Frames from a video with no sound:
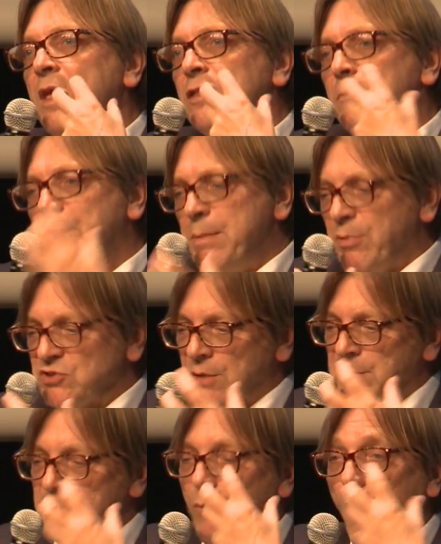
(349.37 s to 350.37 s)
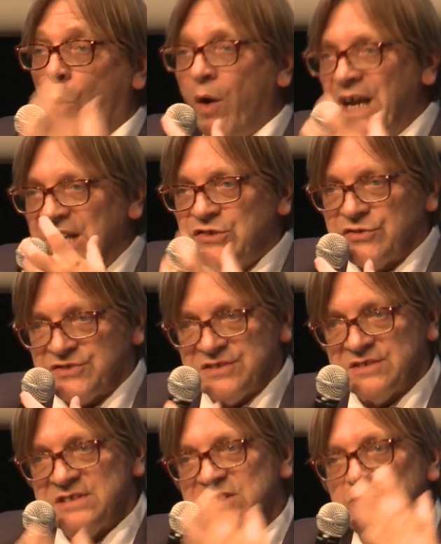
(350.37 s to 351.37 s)
the people shall be more
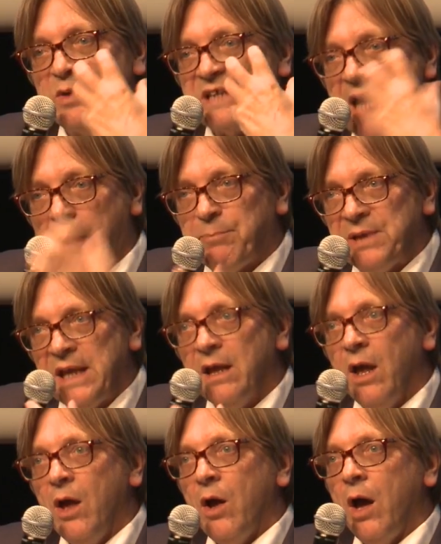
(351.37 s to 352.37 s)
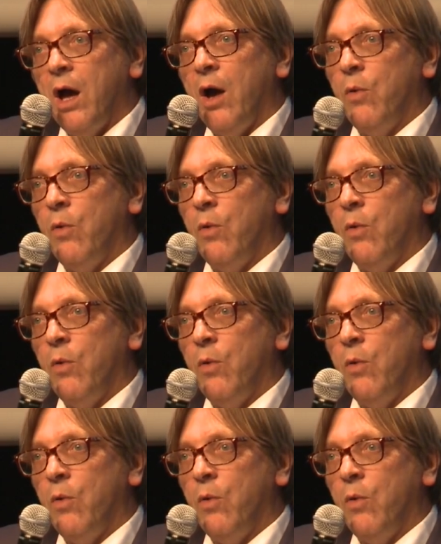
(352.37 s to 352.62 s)
interested in what's happening